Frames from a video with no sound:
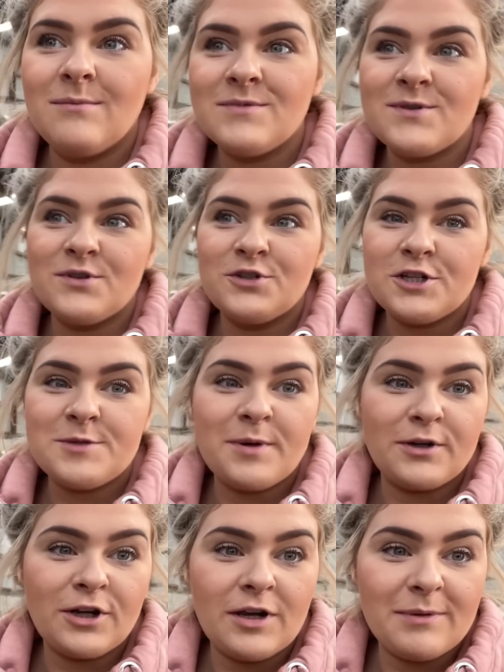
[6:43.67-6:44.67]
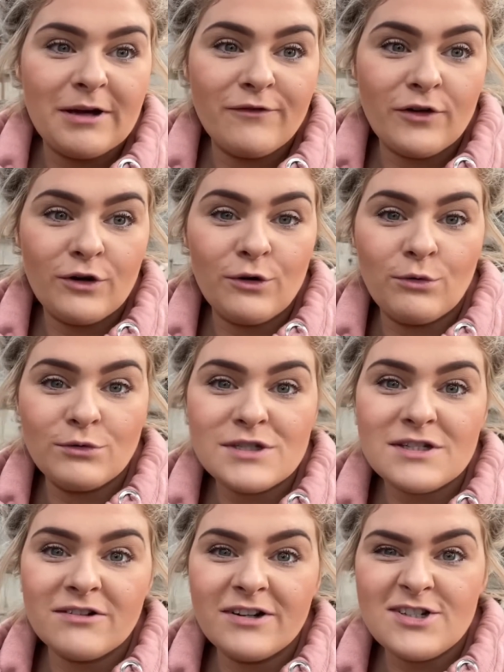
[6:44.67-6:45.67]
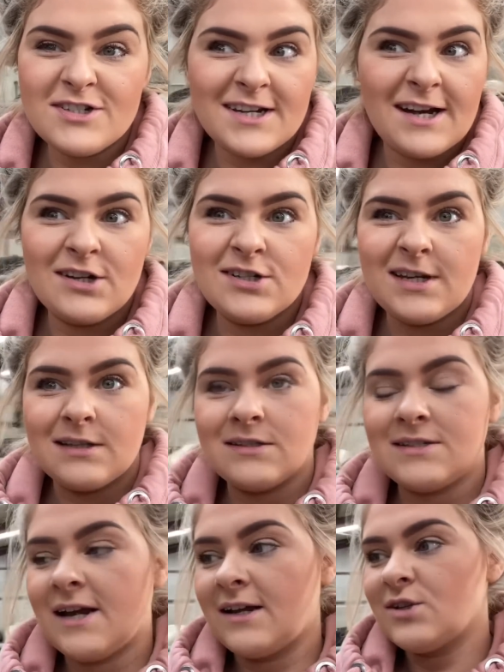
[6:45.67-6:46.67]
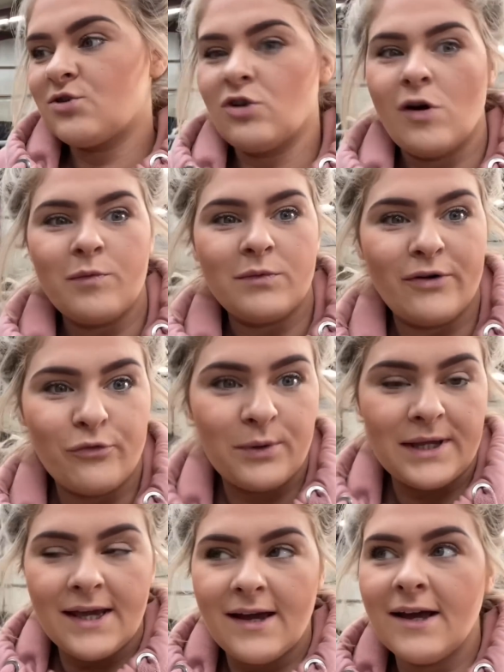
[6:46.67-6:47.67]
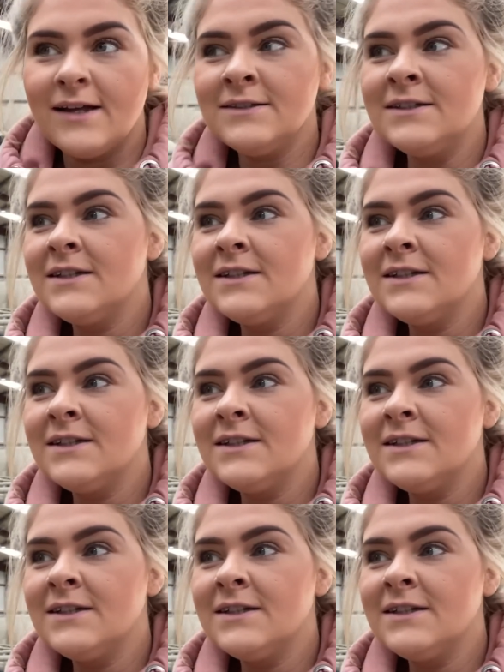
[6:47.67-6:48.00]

So they're just putting out a bit of our own storage to kind of just get the tanks dropped whenever we can.